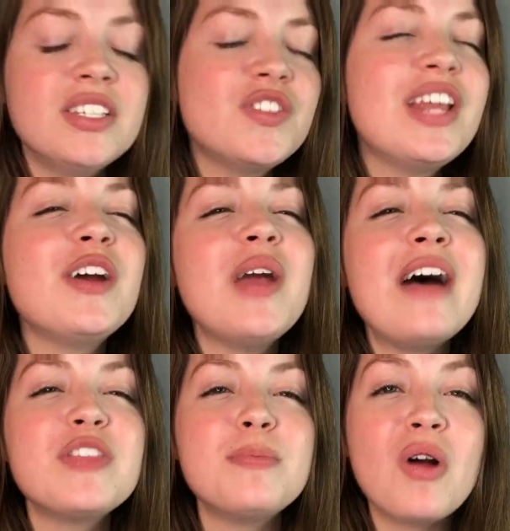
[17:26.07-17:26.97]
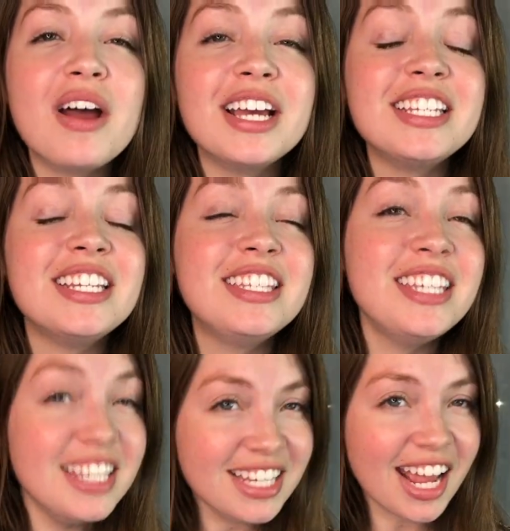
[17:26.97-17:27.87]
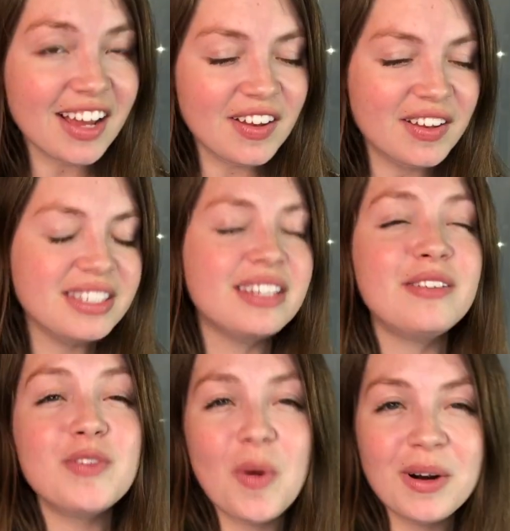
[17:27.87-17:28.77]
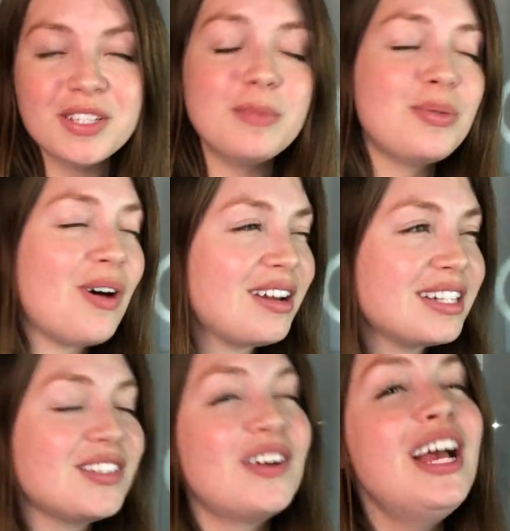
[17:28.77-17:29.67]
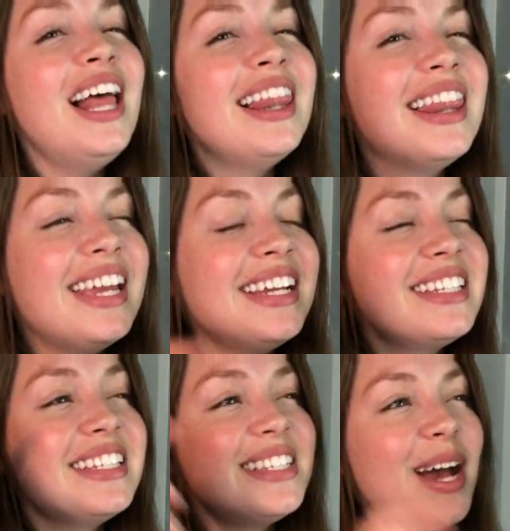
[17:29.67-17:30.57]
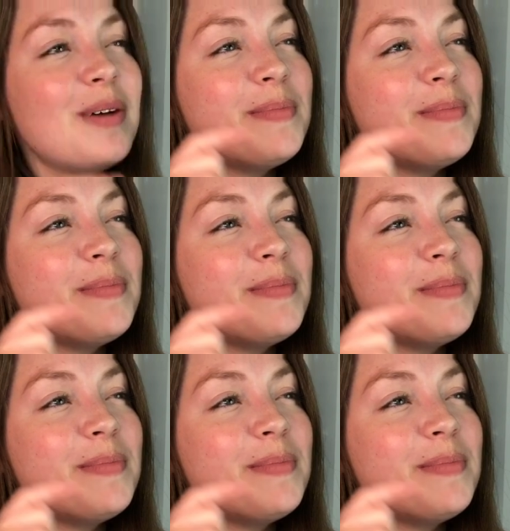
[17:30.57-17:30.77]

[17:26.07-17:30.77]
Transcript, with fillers: So now you have the product details. And of course the products are linked down